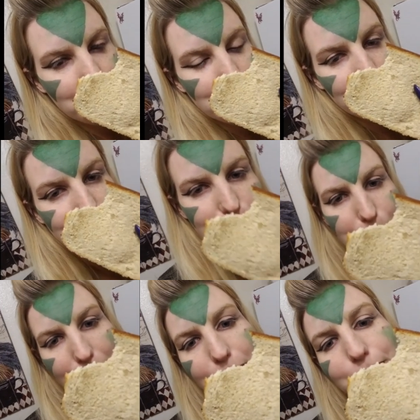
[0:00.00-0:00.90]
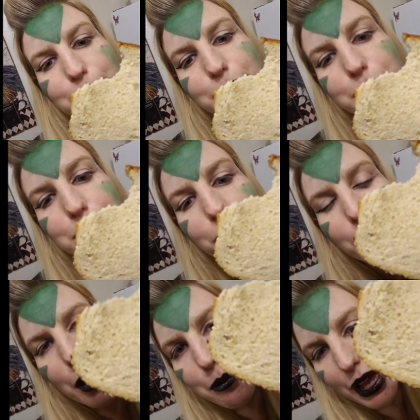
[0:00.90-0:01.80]
So there's a little bit
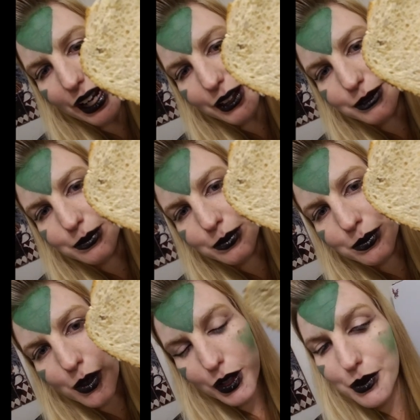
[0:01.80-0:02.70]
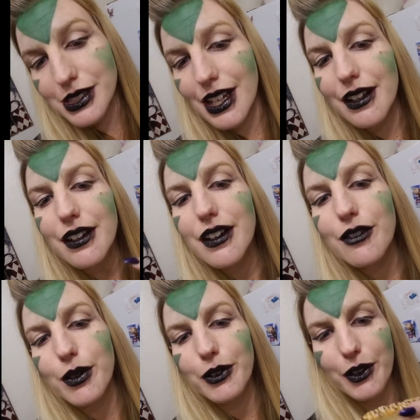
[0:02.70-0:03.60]
of black on the one side
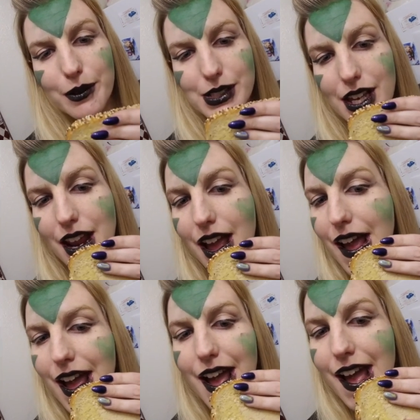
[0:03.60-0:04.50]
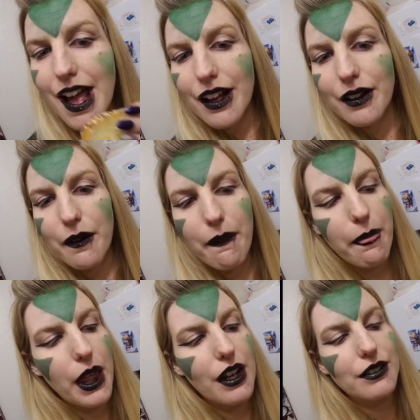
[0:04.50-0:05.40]
from the cream side,
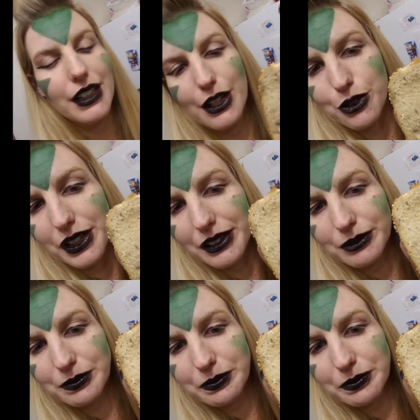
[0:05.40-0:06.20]
naturally.